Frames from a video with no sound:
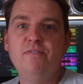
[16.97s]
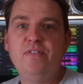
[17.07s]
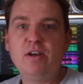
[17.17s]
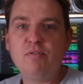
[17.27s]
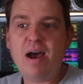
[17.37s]

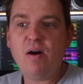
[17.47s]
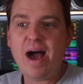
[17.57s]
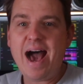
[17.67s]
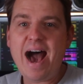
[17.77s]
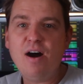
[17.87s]
figure out
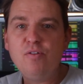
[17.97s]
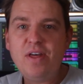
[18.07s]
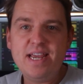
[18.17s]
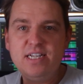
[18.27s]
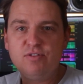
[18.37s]
how
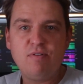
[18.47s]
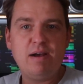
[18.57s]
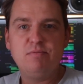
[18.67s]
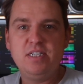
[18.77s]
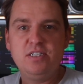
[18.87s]
they
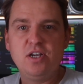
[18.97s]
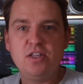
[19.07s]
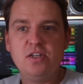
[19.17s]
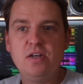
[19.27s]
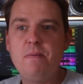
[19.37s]
interact with each
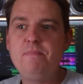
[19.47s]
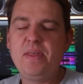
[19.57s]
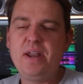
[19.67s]
other